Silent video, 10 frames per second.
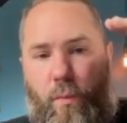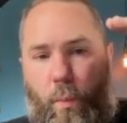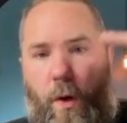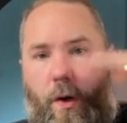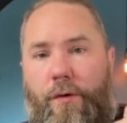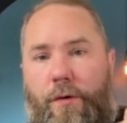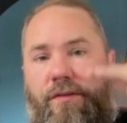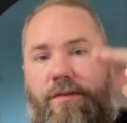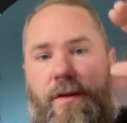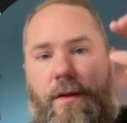
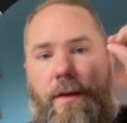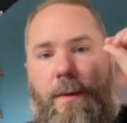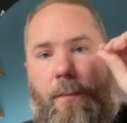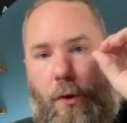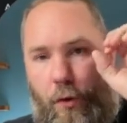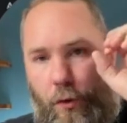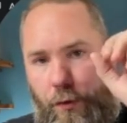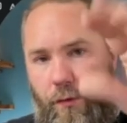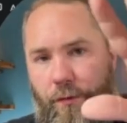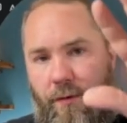words
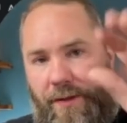per